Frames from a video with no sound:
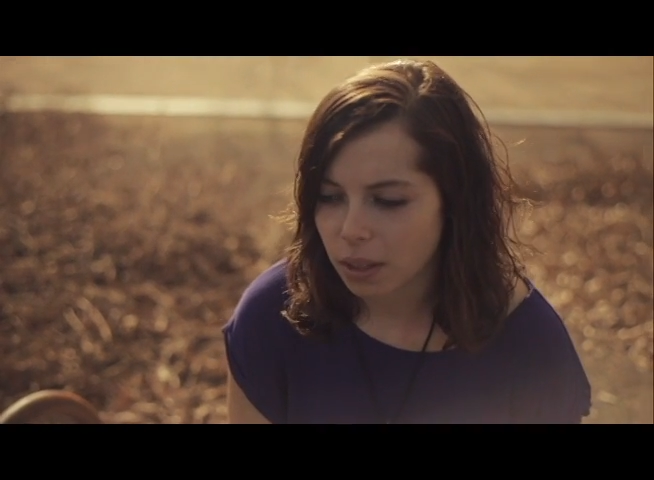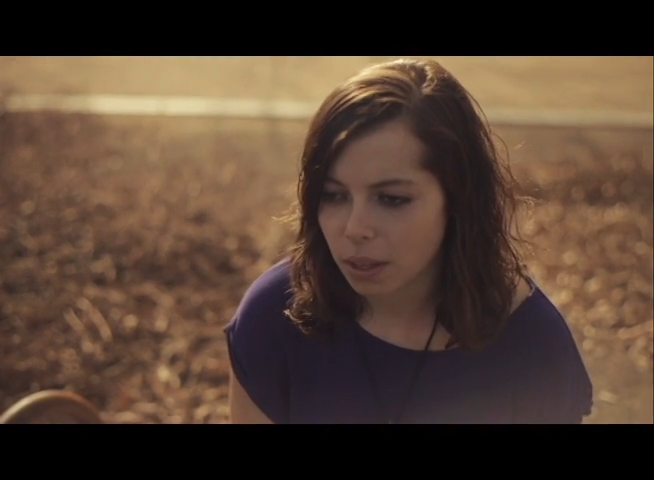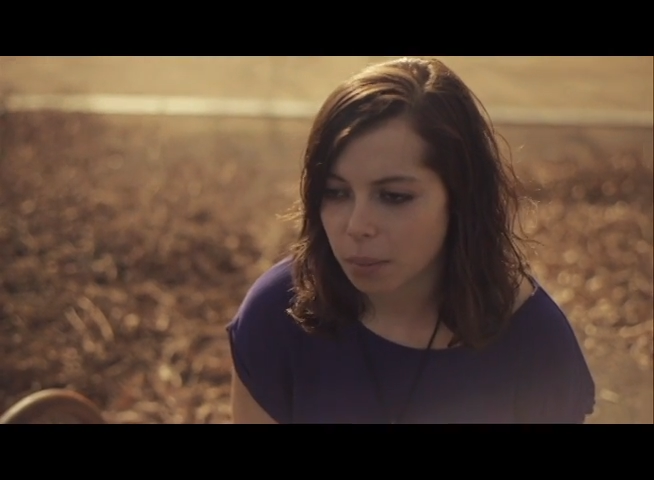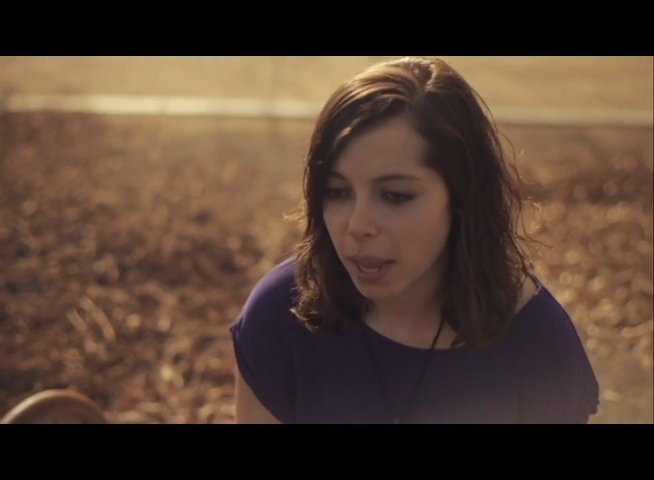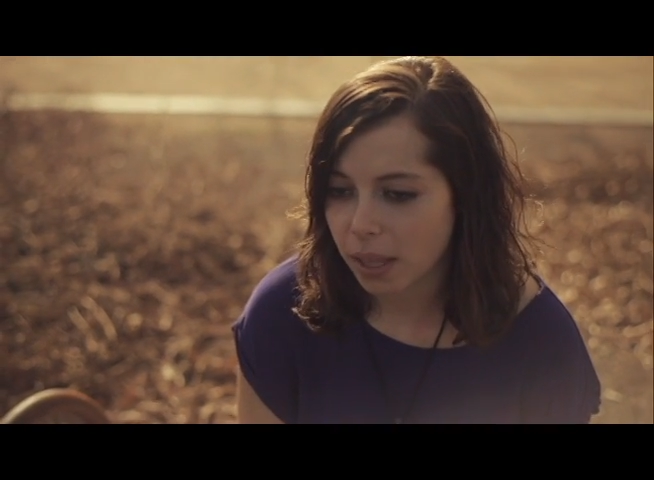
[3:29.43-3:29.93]

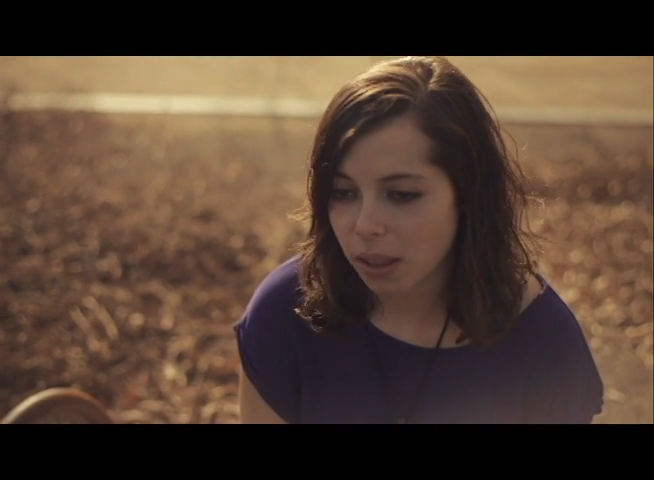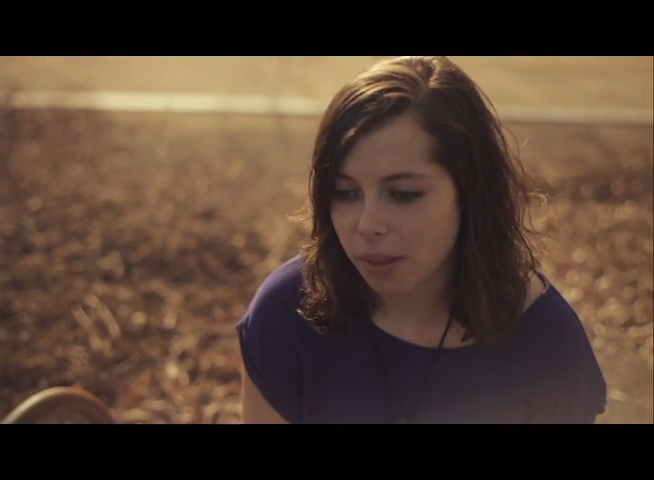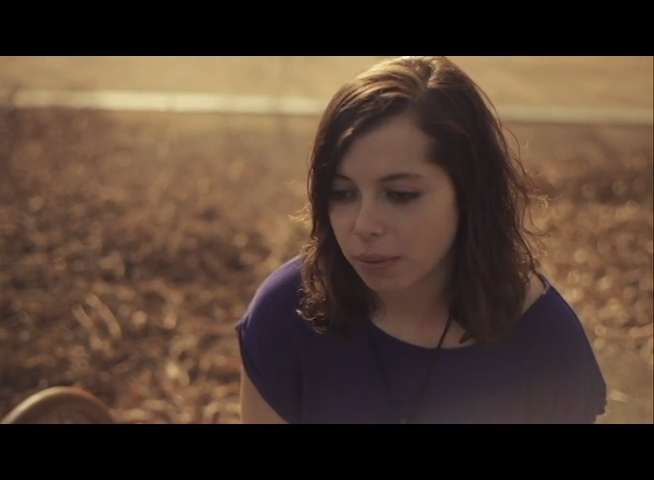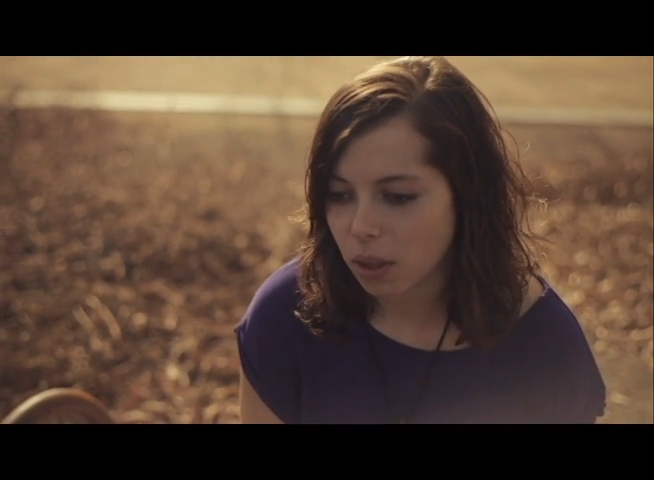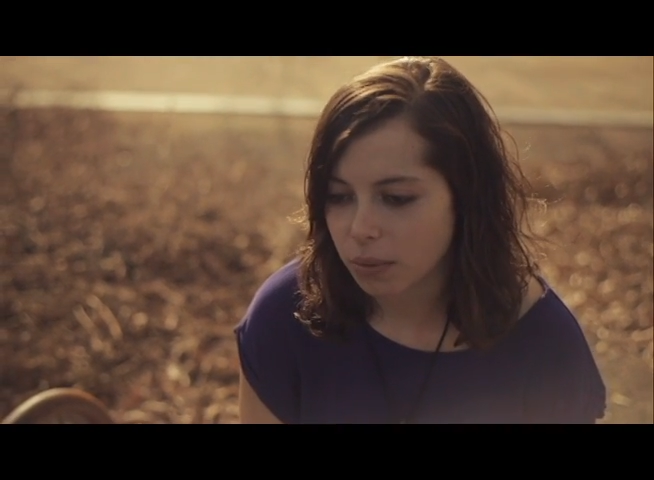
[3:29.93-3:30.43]
and make
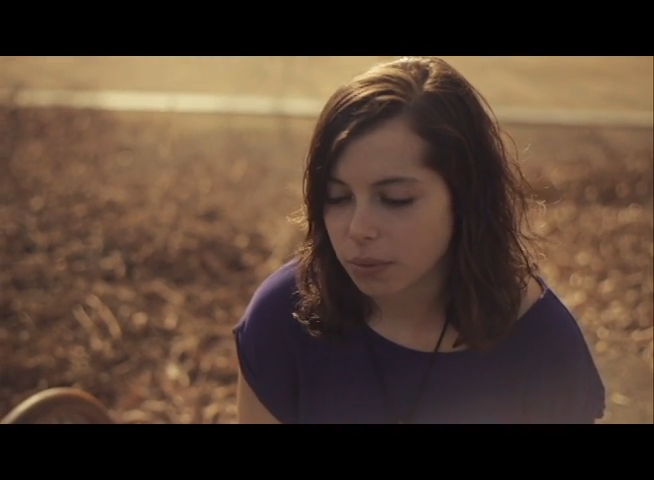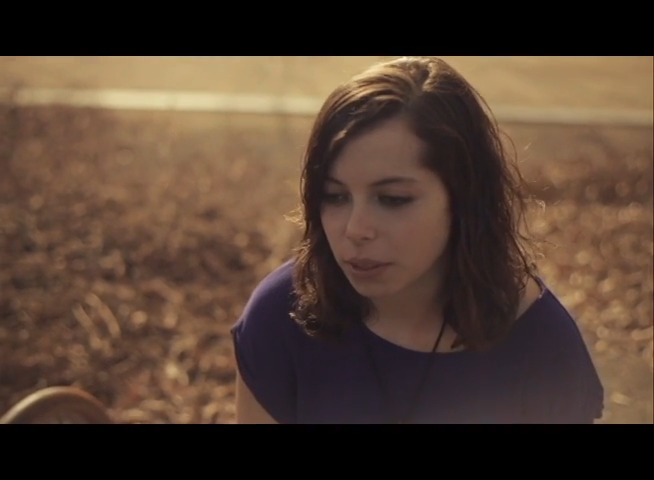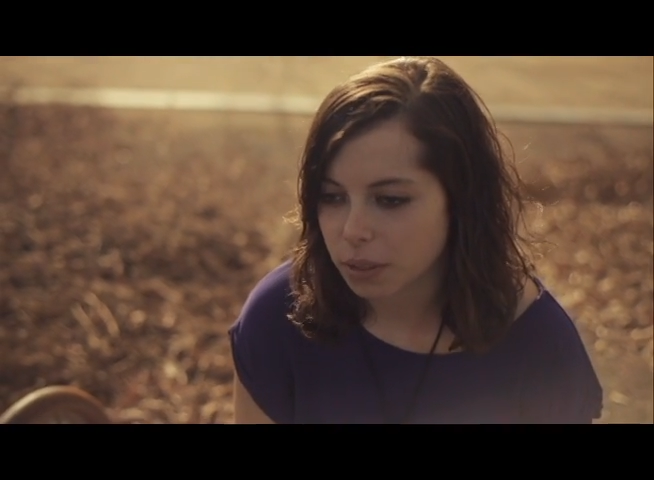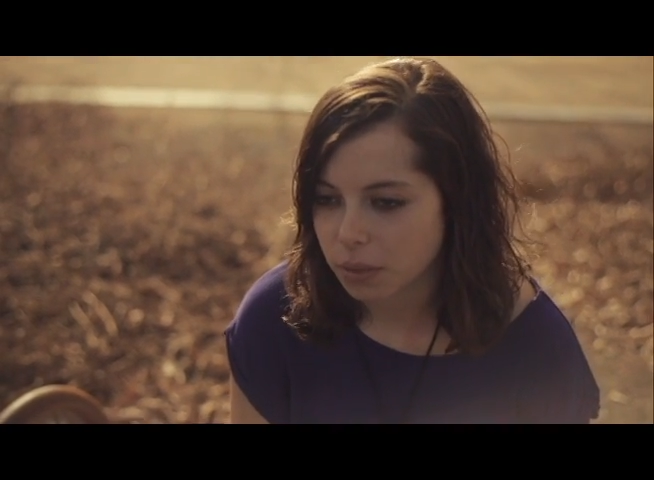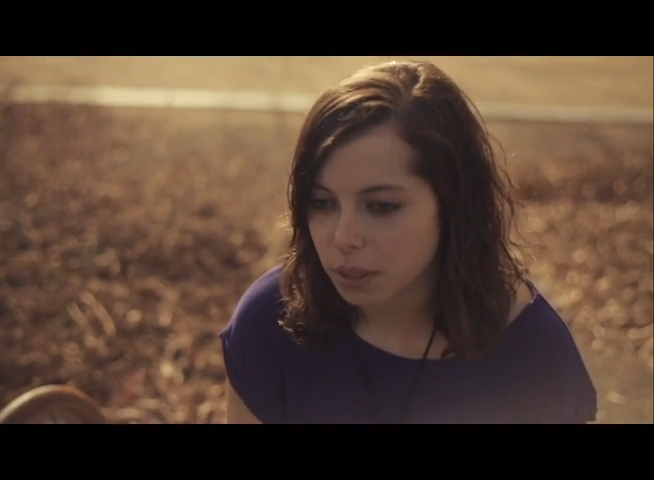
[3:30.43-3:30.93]
lifelong friends with.